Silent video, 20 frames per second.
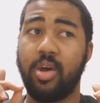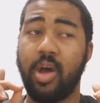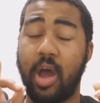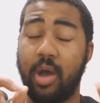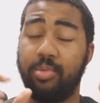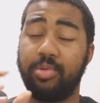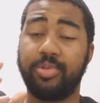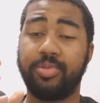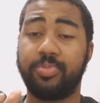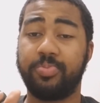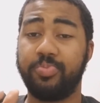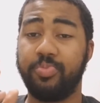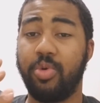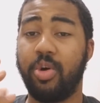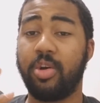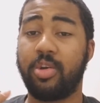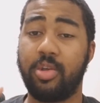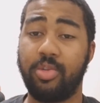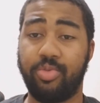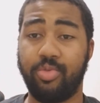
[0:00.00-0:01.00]
I was
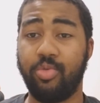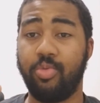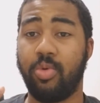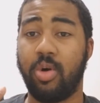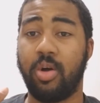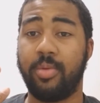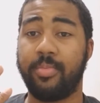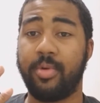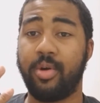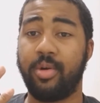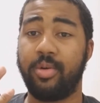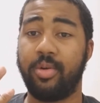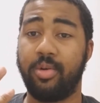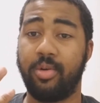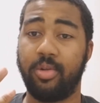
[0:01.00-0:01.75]
walking through Walmart